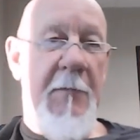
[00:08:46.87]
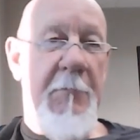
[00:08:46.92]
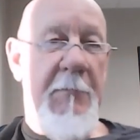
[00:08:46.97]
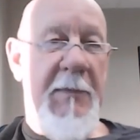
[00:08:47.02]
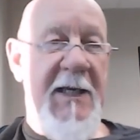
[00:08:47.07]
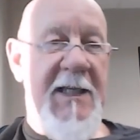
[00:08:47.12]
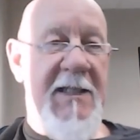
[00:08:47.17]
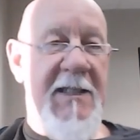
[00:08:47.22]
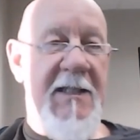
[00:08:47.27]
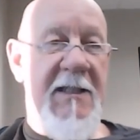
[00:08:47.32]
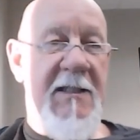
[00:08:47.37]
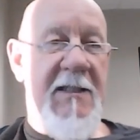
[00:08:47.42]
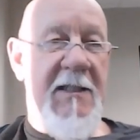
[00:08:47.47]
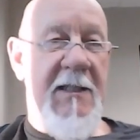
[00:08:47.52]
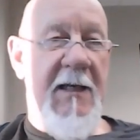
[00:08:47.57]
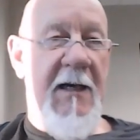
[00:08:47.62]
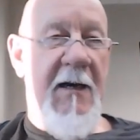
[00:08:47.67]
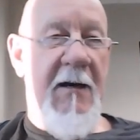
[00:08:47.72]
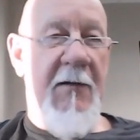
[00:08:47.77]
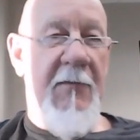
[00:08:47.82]
business
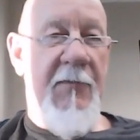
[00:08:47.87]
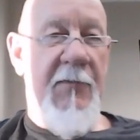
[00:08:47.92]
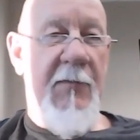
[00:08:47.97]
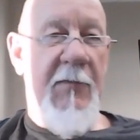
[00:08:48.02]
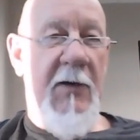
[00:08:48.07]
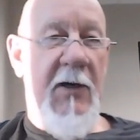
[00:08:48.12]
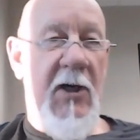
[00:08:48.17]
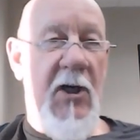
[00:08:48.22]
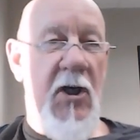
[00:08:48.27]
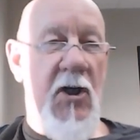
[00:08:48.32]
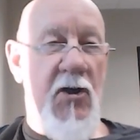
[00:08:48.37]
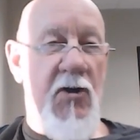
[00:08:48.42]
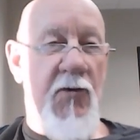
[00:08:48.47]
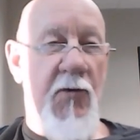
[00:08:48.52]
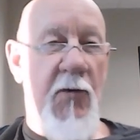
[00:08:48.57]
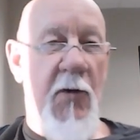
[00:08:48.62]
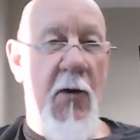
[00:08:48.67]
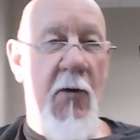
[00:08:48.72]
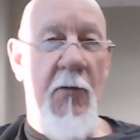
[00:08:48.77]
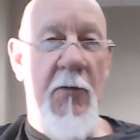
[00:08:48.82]
of
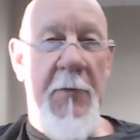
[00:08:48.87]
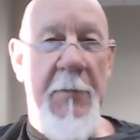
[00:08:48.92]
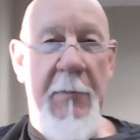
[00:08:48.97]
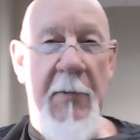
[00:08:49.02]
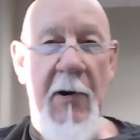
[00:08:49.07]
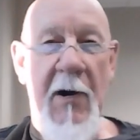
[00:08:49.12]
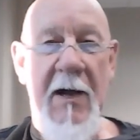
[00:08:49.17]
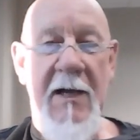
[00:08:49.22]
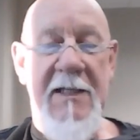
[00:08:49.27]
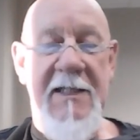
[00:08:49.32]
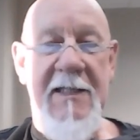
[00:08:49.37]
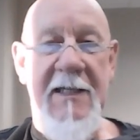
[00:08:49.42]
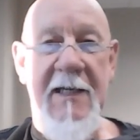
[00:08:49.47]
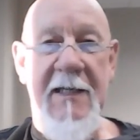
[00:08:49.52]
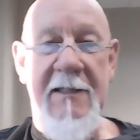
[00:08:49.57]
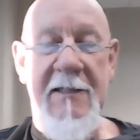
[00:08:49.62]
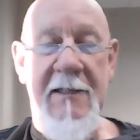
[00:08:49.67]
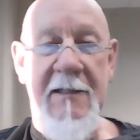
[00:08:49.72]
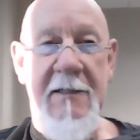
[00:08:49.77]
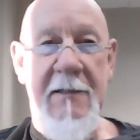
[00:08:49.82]
controlled
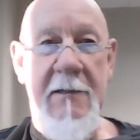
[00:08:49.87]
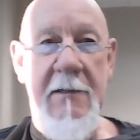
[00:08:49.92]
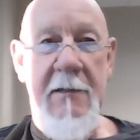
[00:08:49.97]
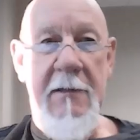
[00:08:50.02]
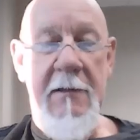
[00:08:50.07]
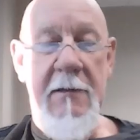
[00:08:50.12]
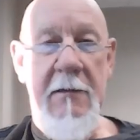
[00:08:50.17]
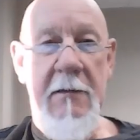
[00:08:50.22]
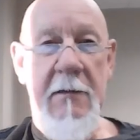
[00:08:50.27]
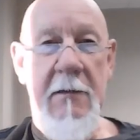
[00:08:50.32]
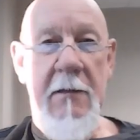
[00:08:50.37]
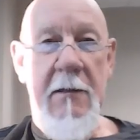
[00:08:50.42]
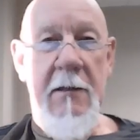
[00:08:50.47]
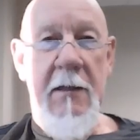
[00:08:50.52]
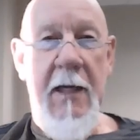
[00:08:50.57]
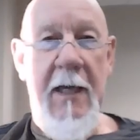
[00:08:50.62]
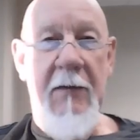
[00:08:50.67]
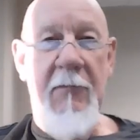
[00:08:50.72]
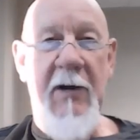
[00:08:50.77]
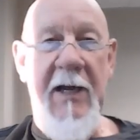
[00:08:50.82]
processes,
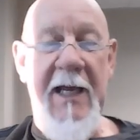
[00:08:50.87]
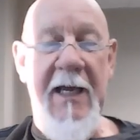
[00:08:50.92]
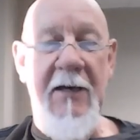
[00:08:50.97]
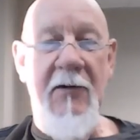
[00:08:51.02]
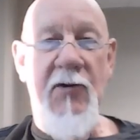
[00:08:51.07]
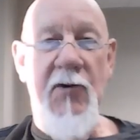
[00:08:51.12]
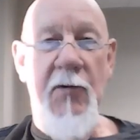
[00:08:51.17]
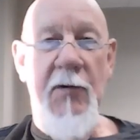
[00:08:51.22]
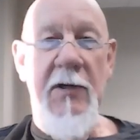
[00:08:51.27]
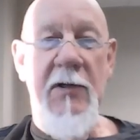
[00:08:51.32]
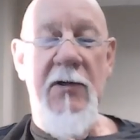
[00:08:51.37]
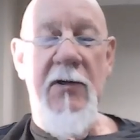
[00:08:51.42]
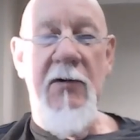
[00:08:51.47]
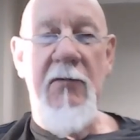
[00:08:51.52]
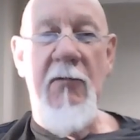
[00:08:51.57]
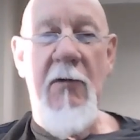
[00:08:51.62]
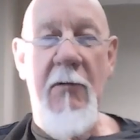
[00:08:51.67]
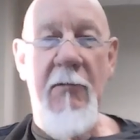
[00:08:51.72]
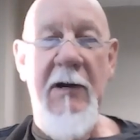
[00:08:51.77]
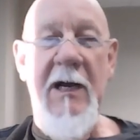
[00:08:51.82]
and we enter into
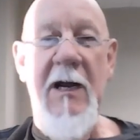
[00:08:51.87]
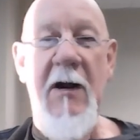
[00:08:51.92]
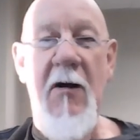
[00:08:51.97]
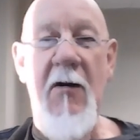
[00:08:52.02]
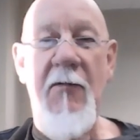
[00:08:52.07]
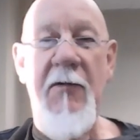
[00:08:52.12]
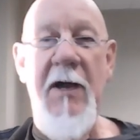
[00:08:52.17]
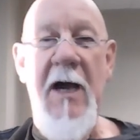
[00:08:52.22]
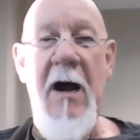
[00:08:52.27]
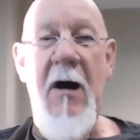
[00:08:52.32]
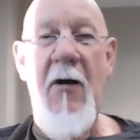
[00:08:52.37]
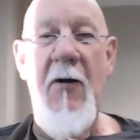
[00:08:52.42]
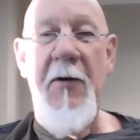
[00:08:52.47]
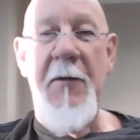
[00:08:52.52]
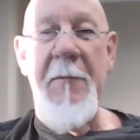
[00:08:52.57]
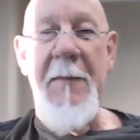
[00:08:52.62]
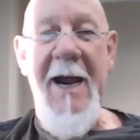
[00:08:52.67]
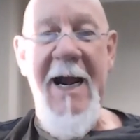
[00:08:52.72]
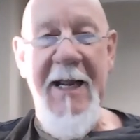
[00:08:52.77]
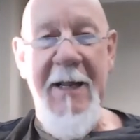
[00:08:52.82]
what we call
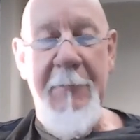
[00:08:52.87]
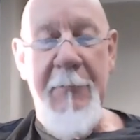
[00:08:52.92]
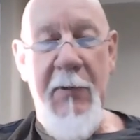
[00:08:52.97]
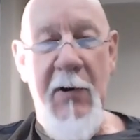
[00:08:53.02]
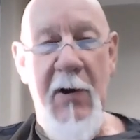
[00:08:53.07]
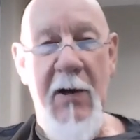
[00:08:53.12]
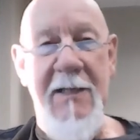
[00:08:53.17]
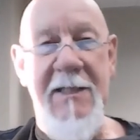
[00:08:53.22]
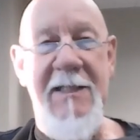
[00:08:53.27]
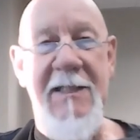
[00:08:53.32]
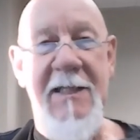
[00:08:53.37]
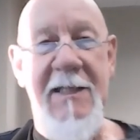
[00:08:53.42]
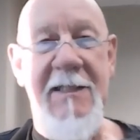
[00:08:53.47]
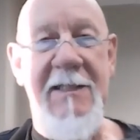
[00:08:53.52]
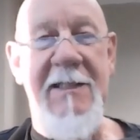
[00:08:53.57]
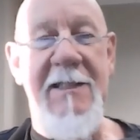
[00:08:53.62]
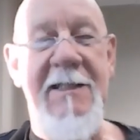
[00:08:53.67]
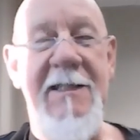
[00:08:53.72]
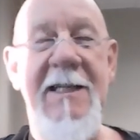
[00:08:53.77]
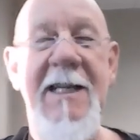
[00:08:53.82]
automatic
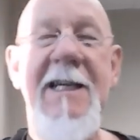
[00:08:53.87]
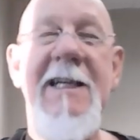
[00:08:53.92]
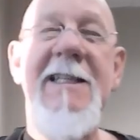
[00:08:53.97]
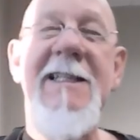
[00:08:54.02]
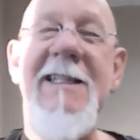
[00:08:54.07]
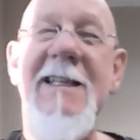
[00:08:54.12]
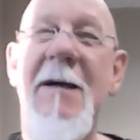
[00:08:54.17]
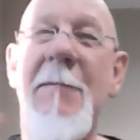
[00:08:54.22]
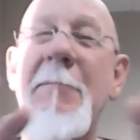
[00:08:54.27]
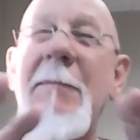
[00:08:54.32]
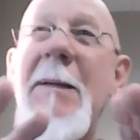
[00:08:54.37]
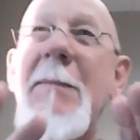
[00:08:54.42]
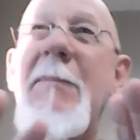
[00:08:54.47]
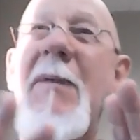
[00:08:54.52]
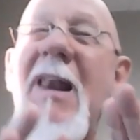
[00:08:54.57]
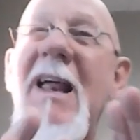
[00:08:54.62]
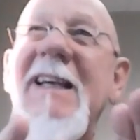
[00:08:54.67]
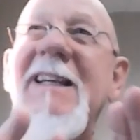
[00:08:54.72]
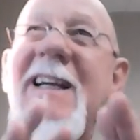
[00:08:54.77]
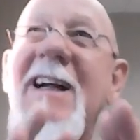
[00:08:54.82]
processes. Some
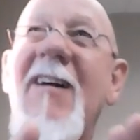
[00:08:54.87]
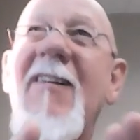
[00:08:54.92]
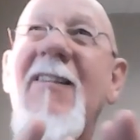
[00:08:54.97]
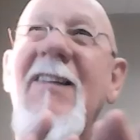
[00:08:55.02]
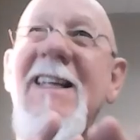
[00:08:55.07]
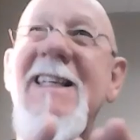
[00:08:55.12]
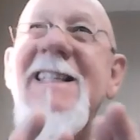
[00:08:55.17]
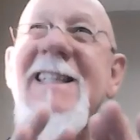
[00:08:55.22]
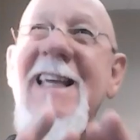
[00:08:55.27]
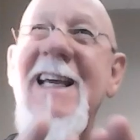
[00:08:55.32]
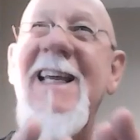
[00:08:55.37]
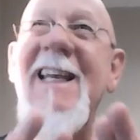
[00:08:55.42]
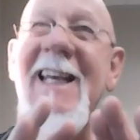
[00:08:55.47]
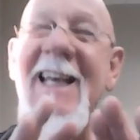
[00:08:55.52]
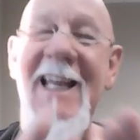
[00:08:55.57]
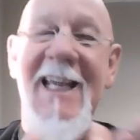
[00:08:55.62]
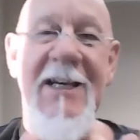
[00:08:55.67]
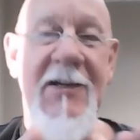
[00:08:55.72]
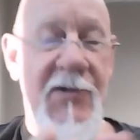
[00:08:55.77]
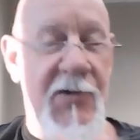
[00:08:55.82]
people like to call this second
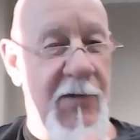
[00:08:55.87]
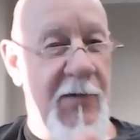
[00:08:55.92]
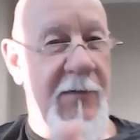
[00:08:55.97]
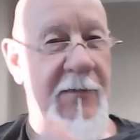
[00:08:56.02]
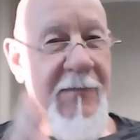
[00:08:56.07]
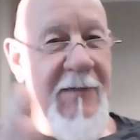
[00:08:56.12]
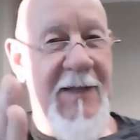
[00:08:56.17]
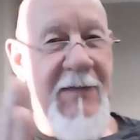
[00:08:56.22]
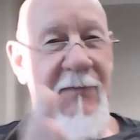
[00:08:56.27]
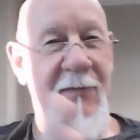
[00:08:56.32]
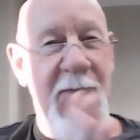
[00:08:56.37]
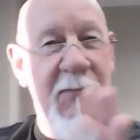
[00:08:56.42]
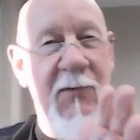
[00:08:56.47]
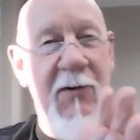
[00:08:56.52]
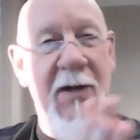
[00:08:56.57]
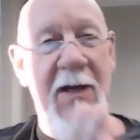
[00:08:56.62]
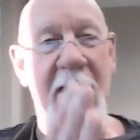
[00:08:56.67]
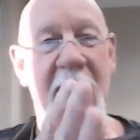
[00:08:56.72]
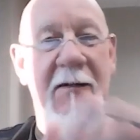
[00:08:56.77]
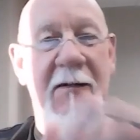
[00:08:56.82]
nature. If you
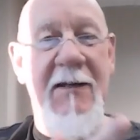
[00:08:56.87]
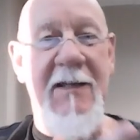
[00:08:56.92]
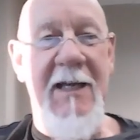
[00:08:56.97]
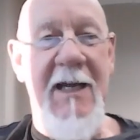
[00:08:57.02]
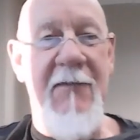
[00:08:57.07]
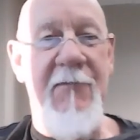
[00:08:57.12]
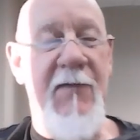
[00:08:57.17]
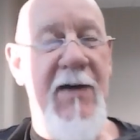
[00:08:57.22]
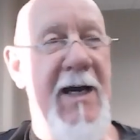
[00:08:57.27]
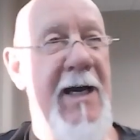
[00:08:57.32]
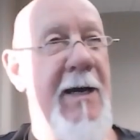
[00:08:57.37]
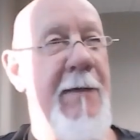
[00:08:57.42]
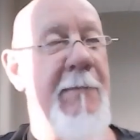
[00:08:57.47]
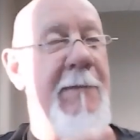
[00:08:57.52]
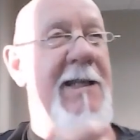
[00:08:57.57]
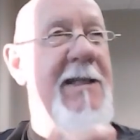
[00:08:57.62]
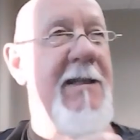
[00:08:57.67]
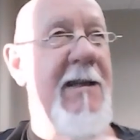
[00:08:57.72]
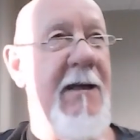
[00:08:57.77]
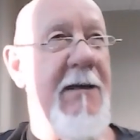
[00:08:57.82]
want to call it that, fine.
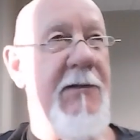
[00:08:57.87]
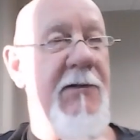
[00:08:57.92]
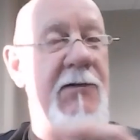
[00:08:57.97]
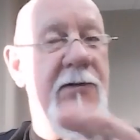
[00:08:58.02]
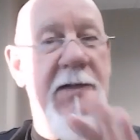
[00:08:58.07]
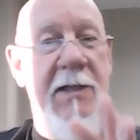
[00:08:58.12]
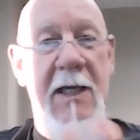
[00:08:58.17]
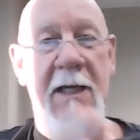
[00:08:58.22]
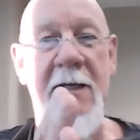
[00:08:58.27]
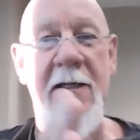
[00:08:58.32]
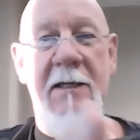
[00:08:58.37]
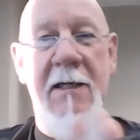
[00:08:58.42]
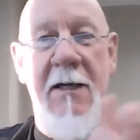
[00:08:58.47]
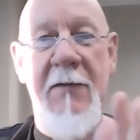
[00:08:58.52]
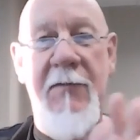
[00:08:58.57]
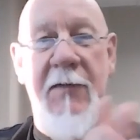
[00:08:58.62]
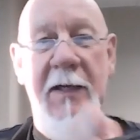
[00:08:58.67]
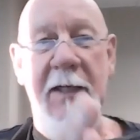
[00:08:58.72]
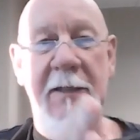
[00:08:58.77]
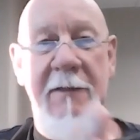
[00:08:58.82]
That's not too
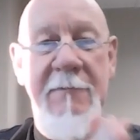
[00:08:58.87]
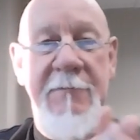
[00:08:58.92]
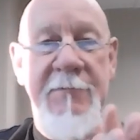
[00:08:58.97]
scientific.